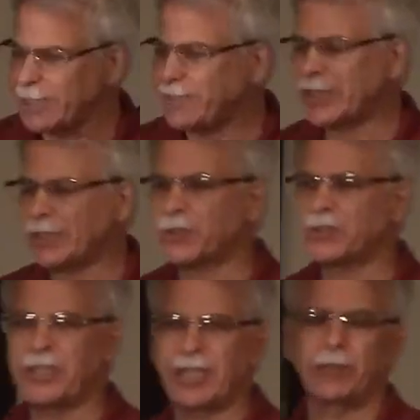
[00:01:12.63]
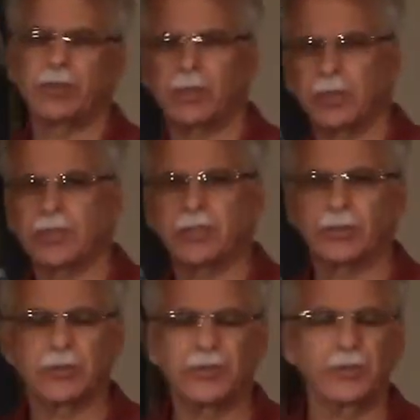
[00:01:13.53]
I even understand what the bar
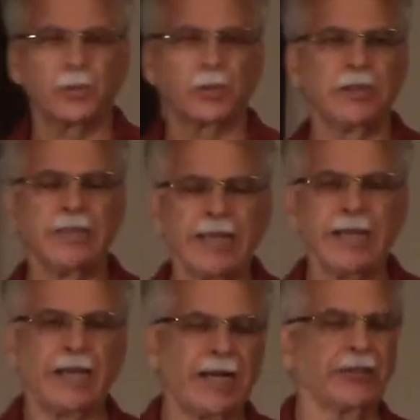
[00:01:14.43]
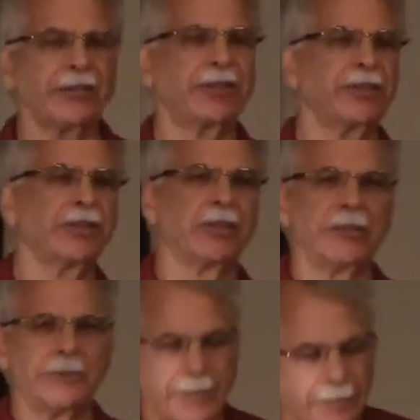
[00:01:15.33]
mitzvah was for? And honestly, no.